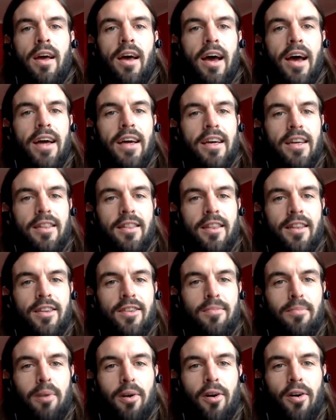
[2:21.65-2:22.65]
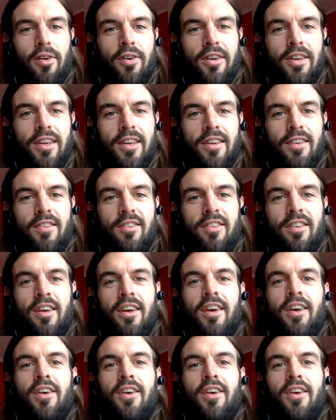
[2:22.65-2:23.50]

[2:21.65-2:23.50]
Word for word: hey, at these parties,